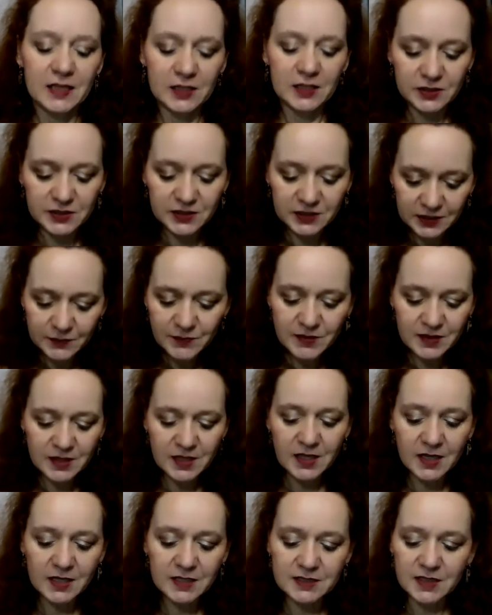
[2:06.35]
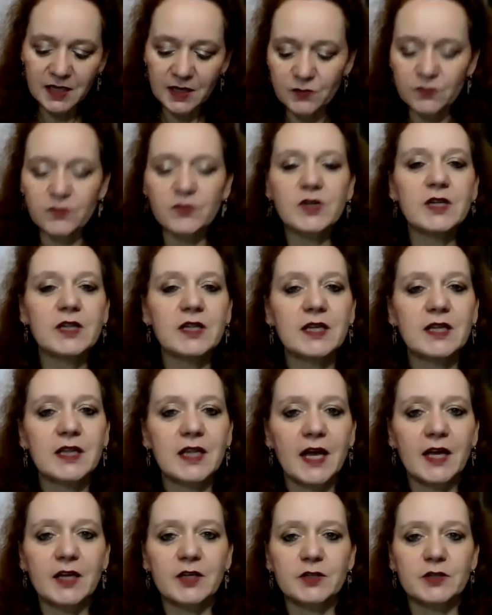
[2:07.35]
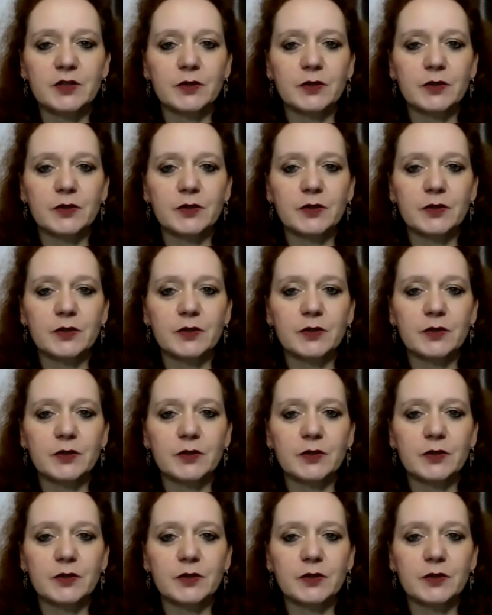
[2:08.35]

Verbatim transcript: There are some things I'd really like